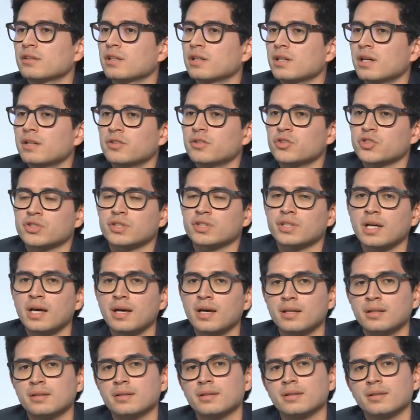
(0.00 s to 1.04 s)
they
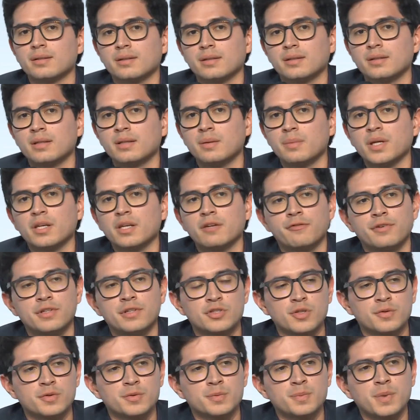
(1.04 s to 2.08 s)
understand the benefits
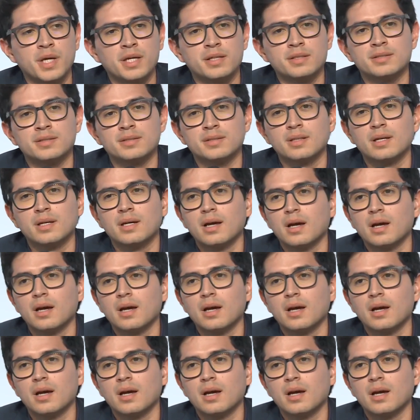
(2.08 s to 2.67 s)
of space.